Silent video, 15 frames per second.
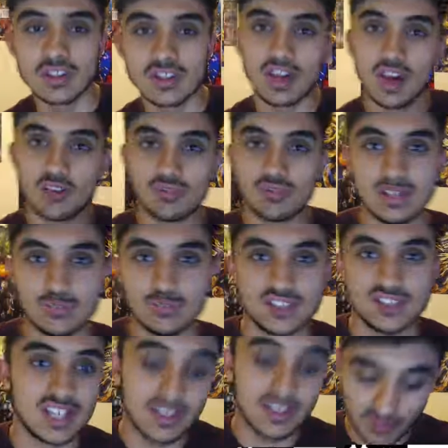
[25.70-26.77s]
I'd really
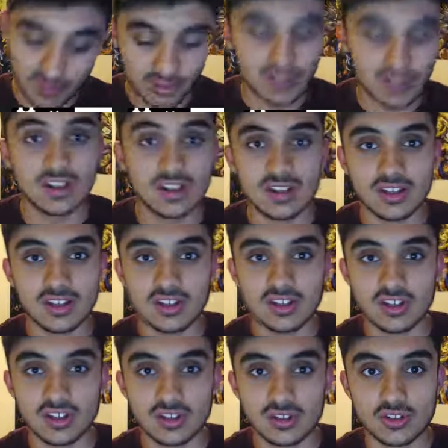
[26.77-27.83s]
appreciate if you
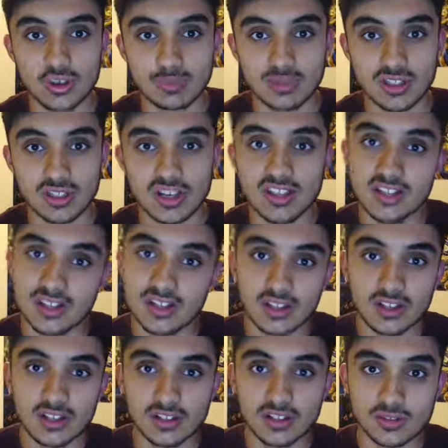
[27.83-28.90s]
dropped a like,
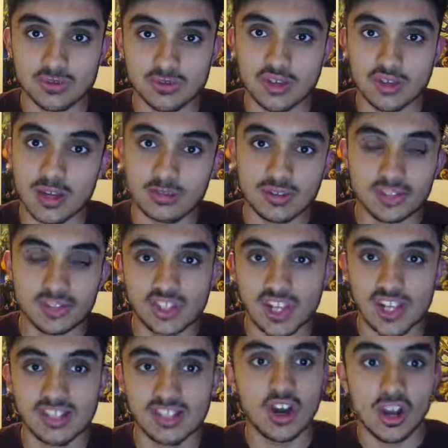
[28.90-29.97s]
subscribed and
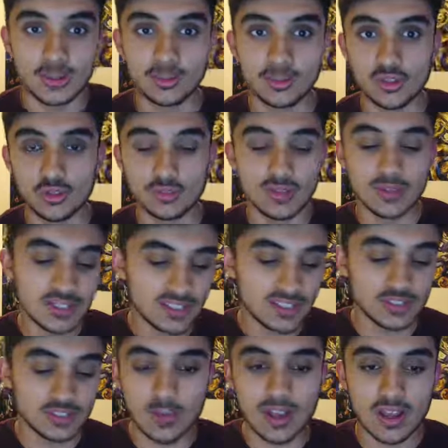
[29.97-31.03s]
shared. I am the Noob Nerd. This
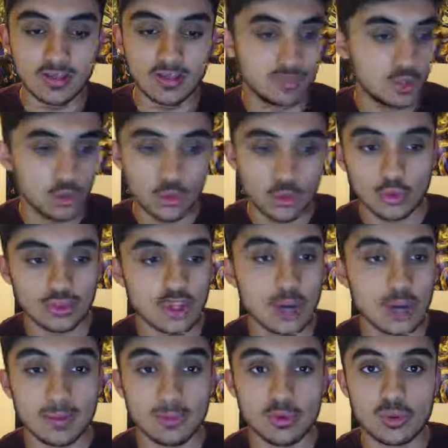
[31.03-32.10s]
is where I do all the
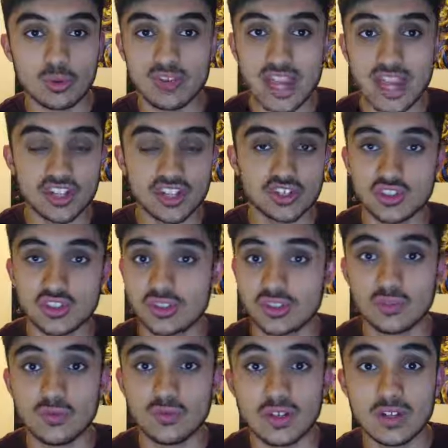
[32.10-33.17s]
comic book reactions
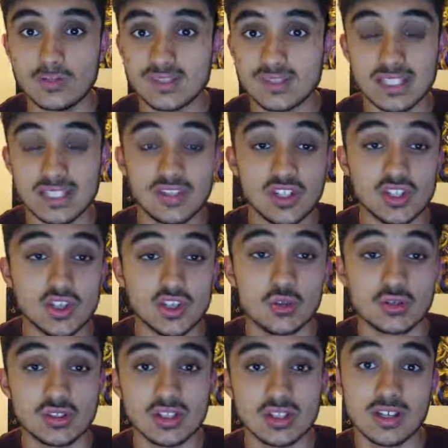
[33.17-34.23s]
to films, TV
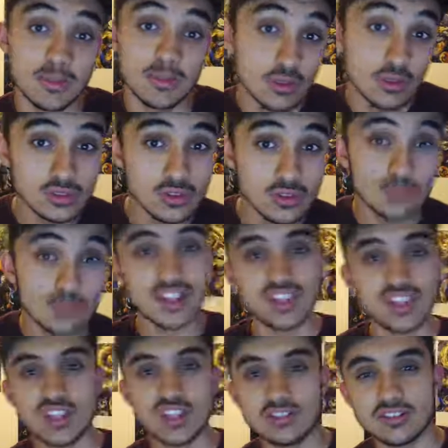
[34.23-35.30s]
shows, but also
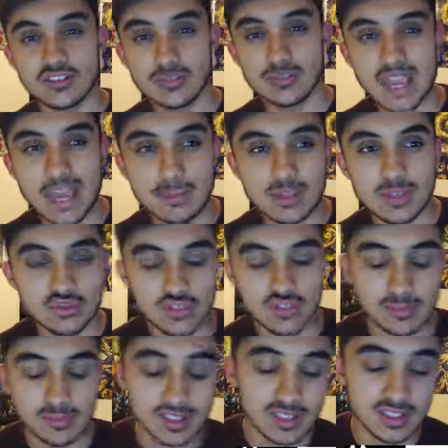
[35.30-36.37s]
branching out to some gaming
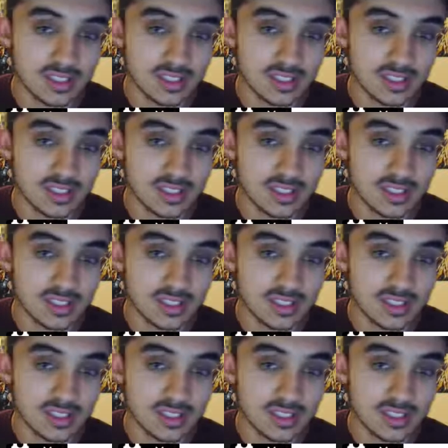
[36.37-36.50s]
streams.